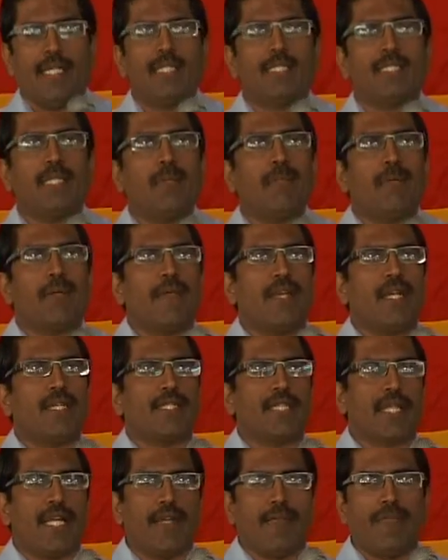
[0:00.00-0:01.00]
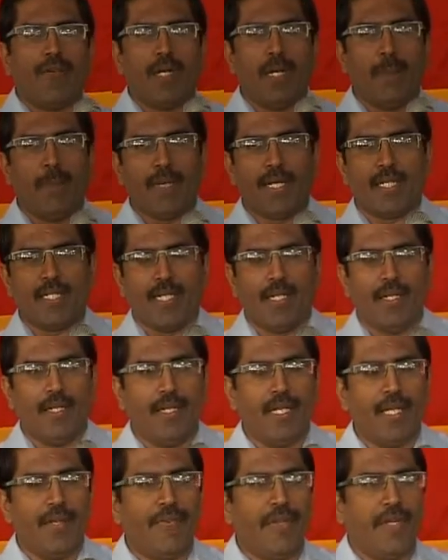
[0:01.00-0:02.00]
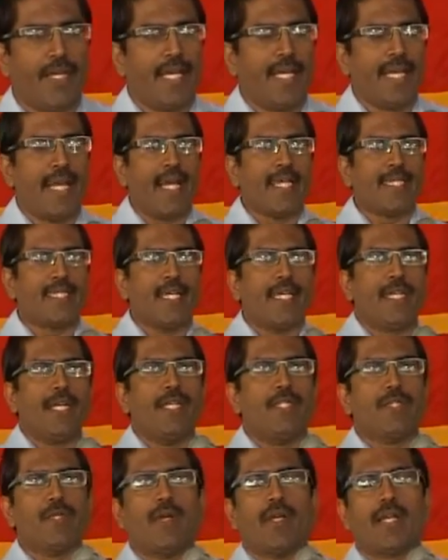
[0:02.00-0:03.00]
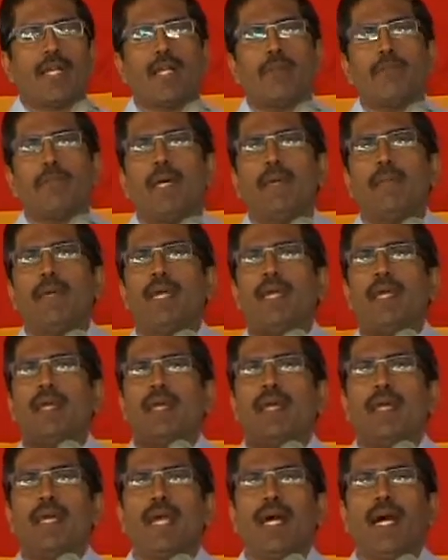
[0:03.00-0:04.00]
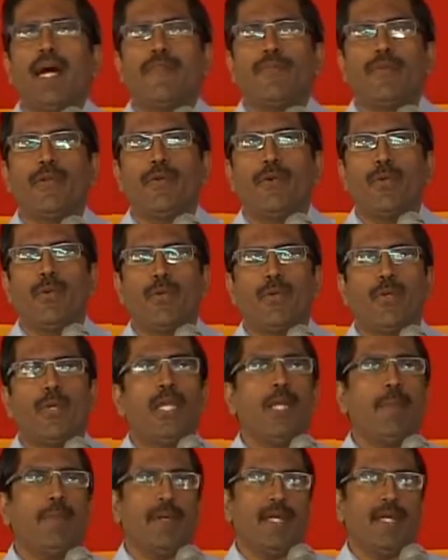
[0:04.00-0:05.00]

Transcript: is the prevalence rate for depression. If you take anxiety disorder, it may be up to 20%.